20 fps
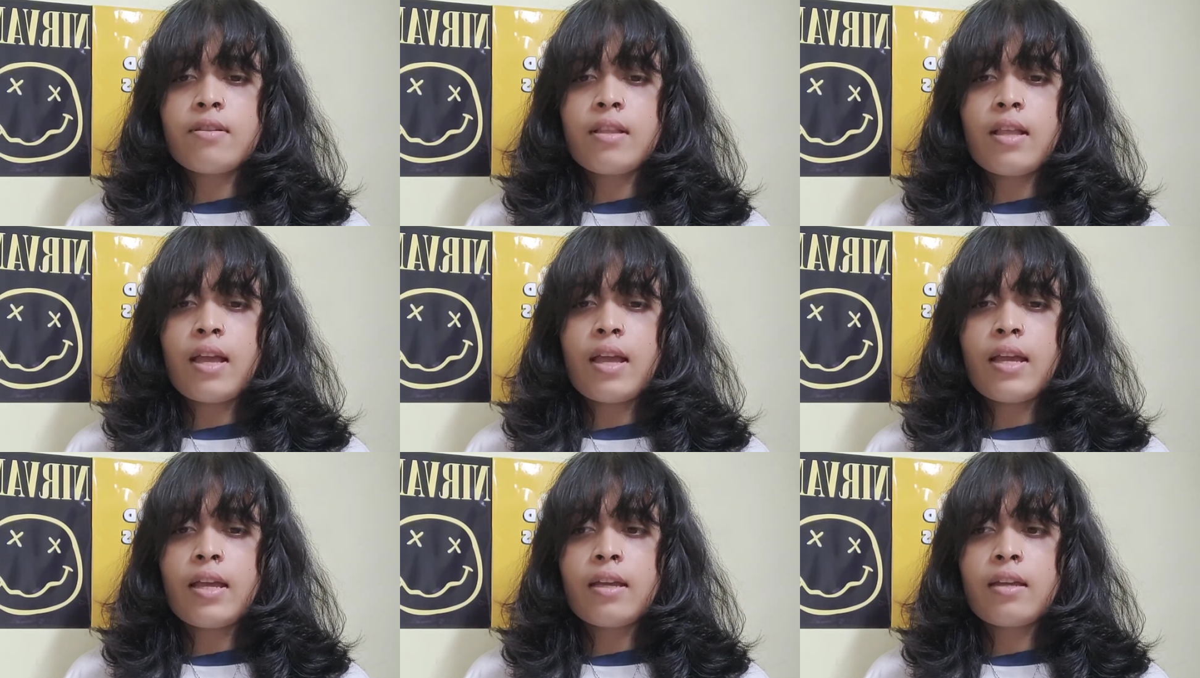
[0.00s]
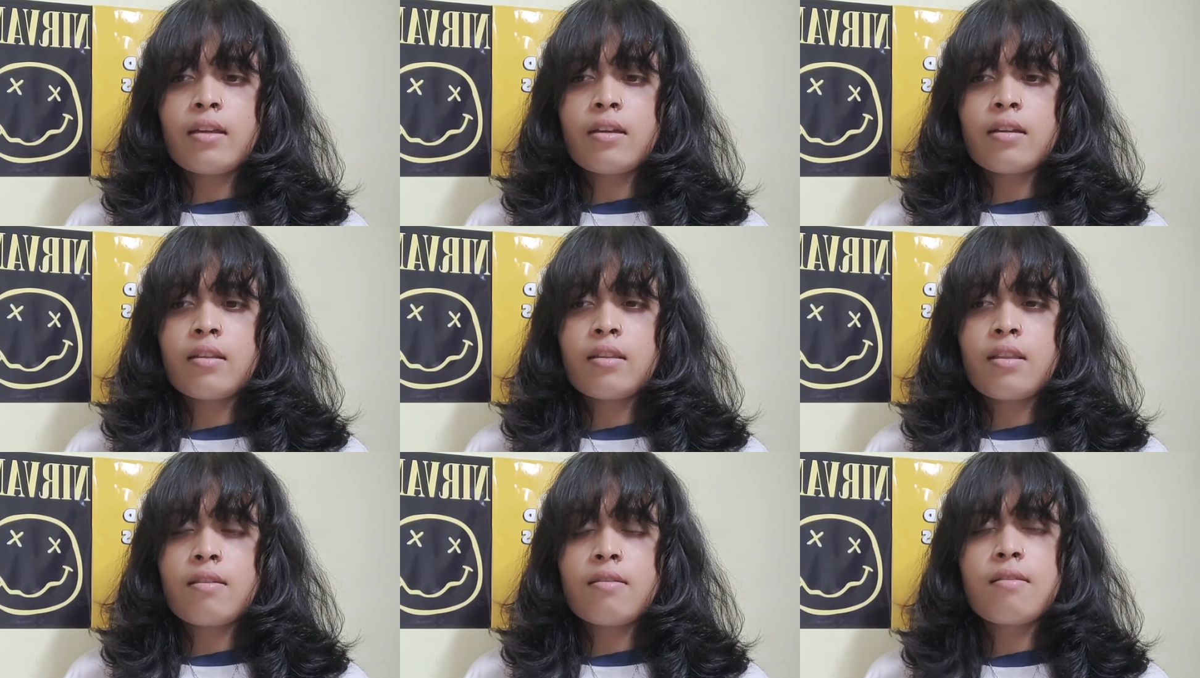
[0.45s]
like,
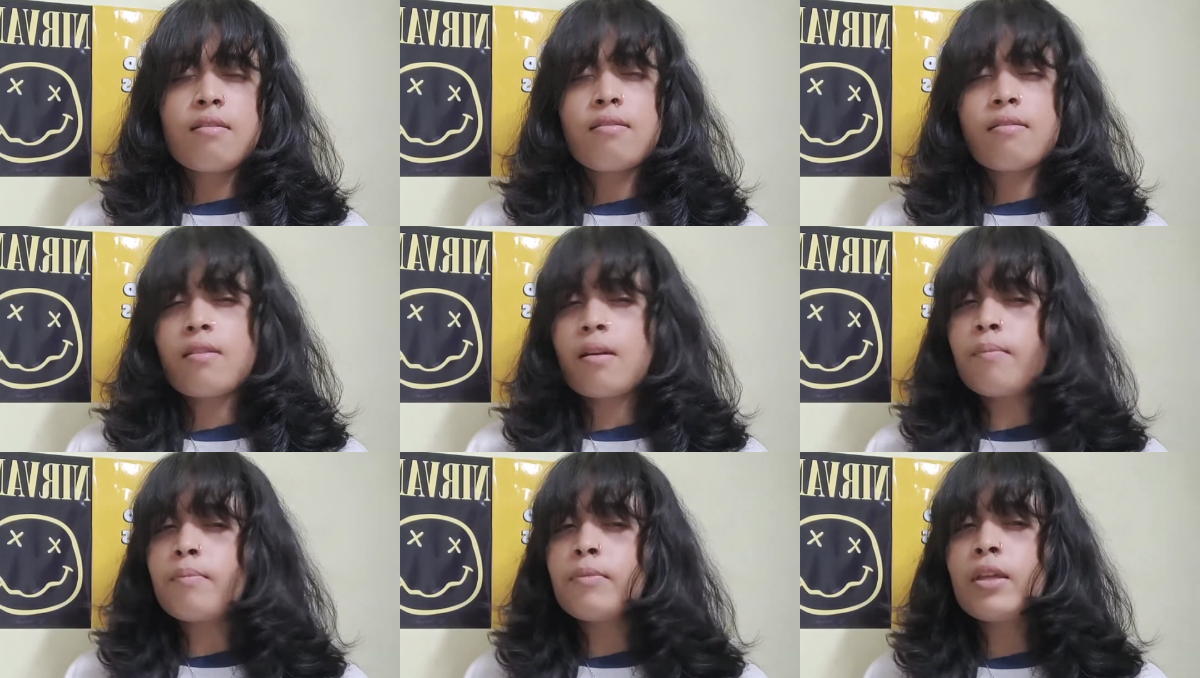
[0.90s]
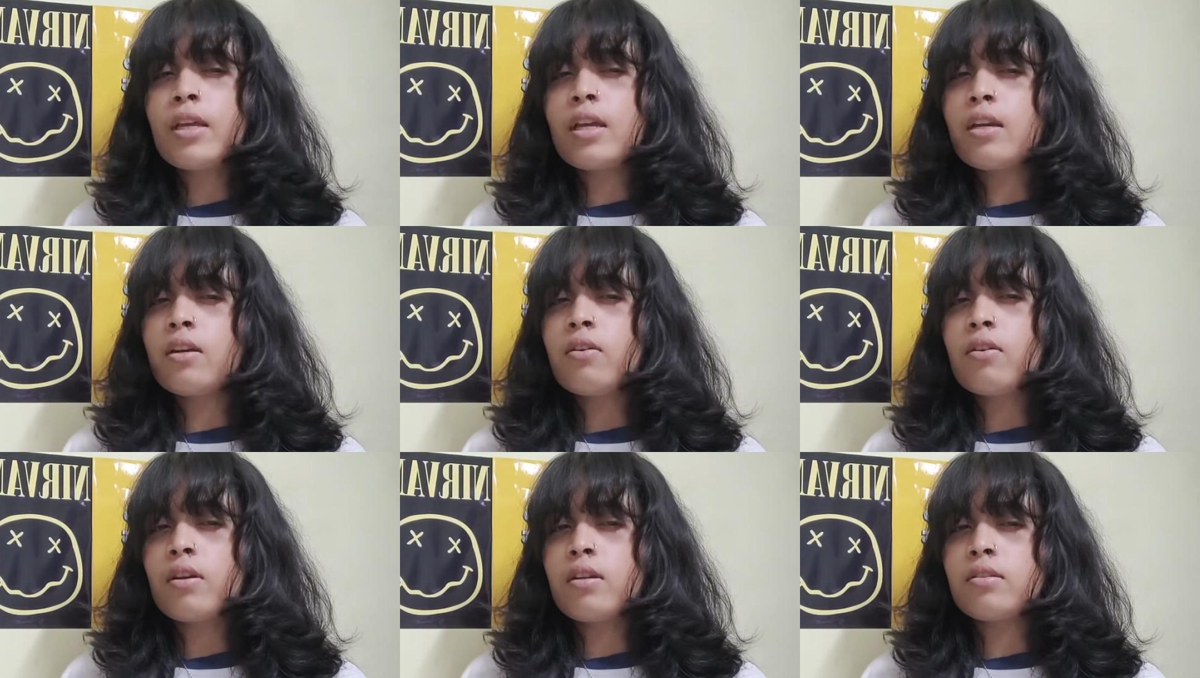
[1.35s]
this is something
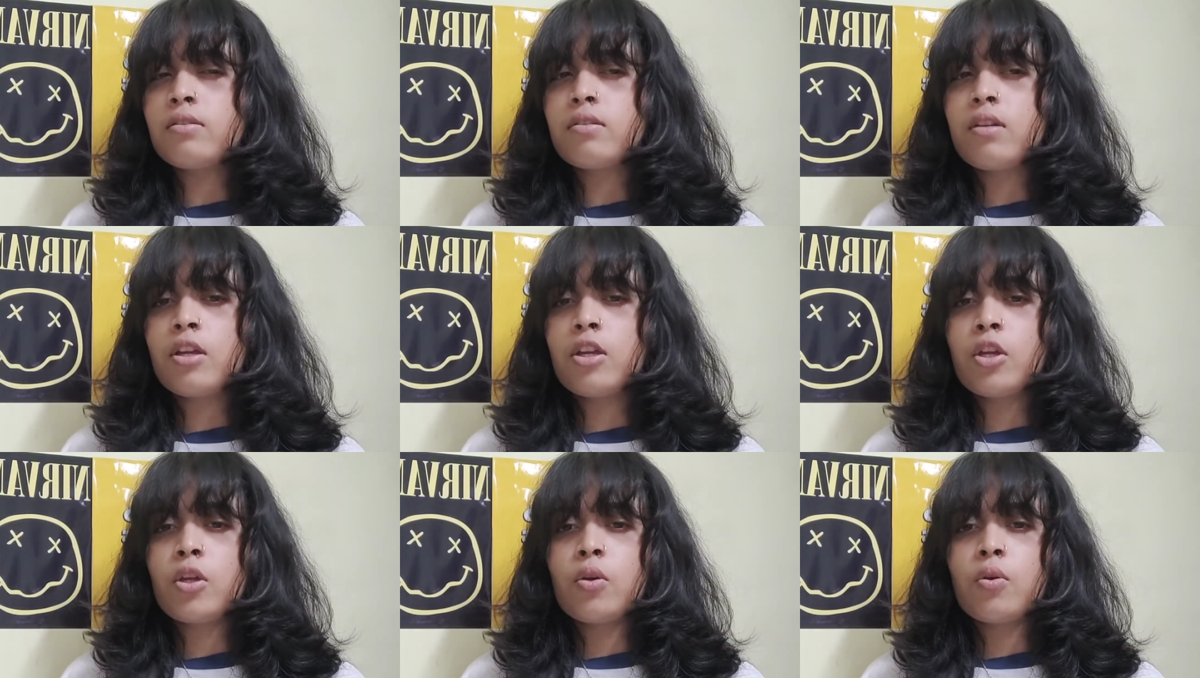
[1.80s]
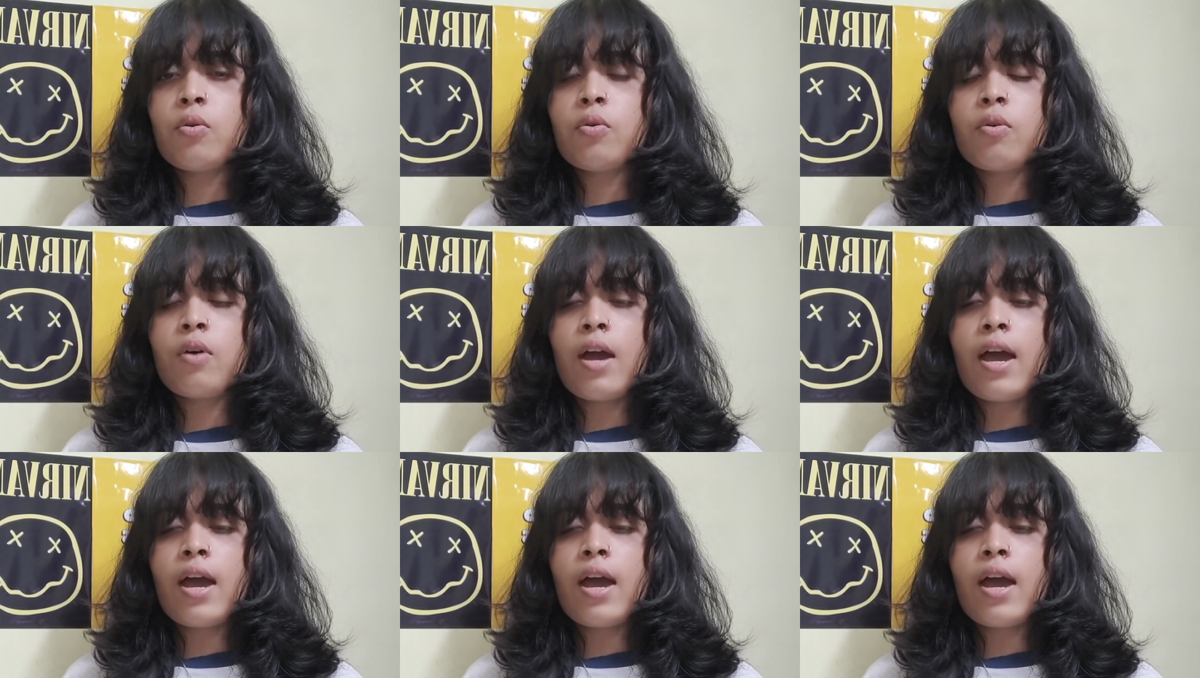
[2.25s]
interesting, you know.